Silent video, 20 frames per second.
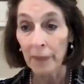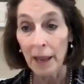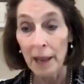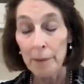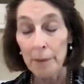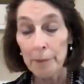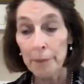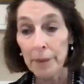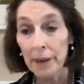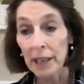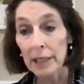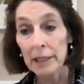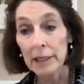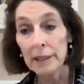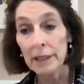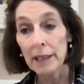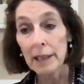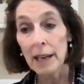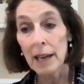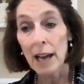But
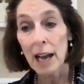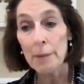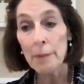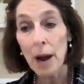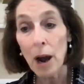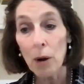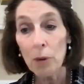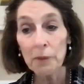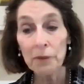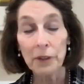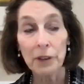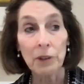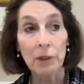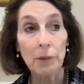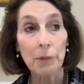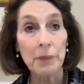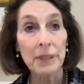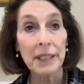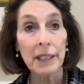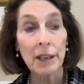I'm hopeful
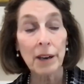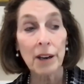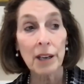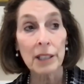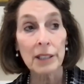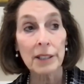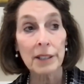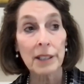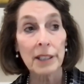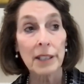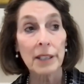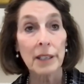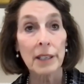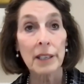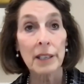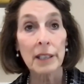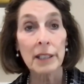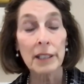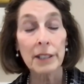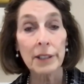because,
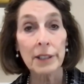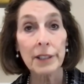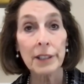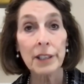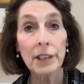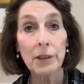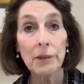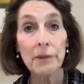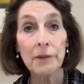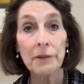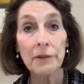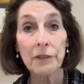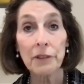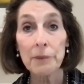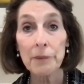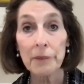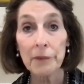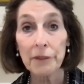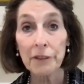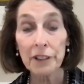you know,
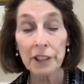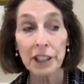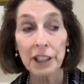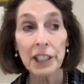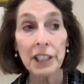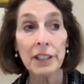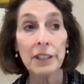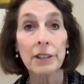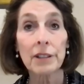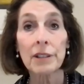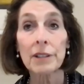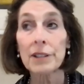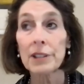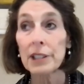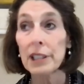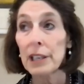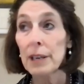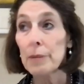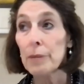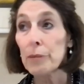for years,
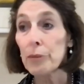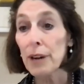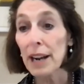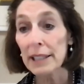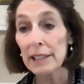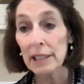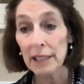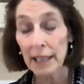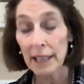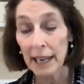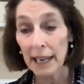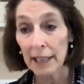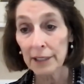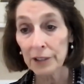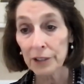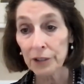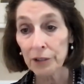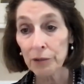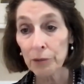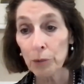breast
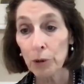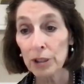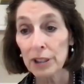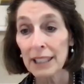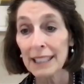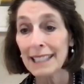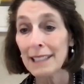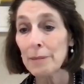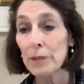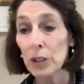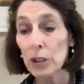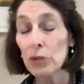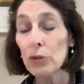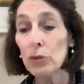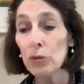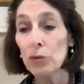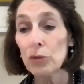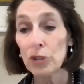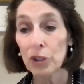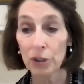cancer was
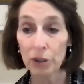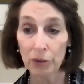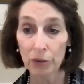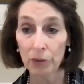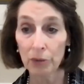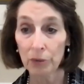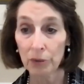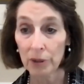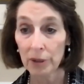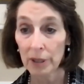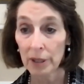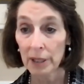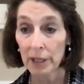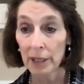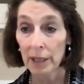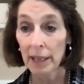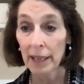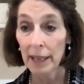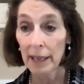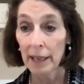immune to
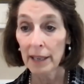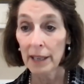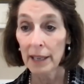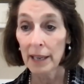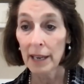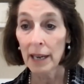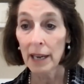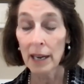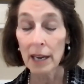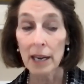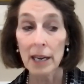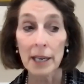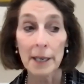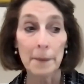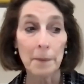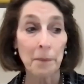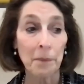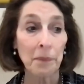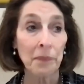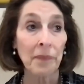
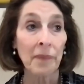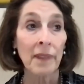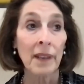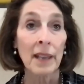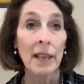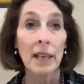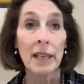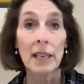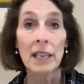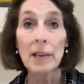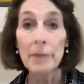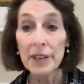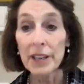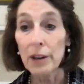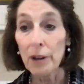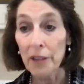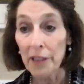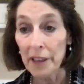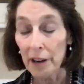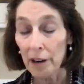
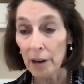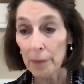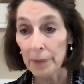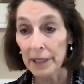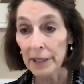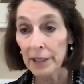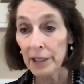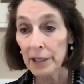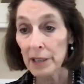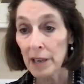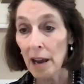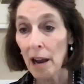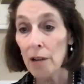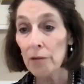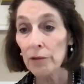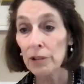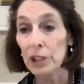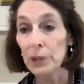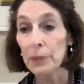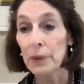immunotherapy, did not
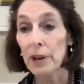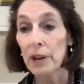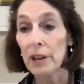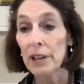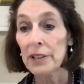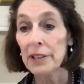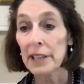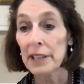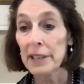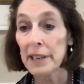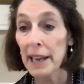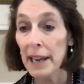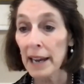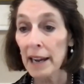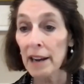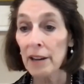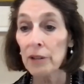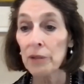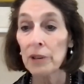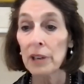respond. And
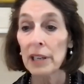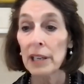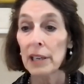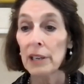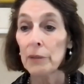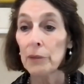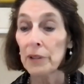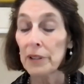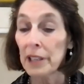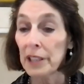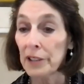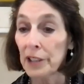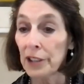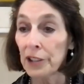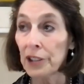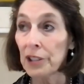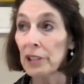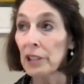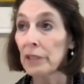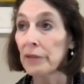now, with the
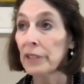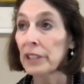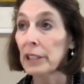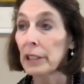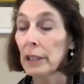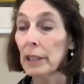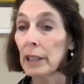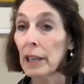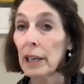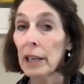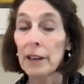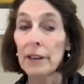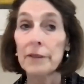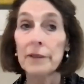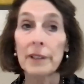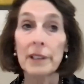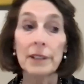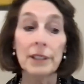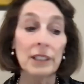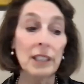addition of
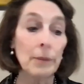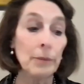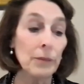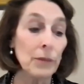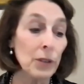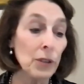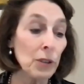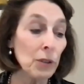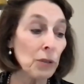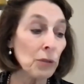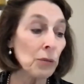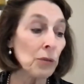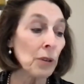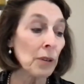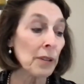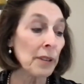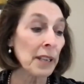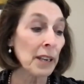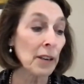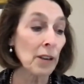some new
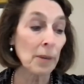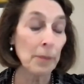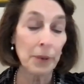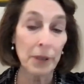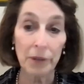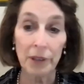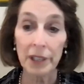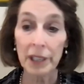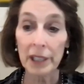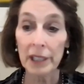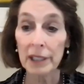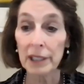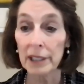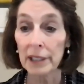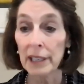therapeutics,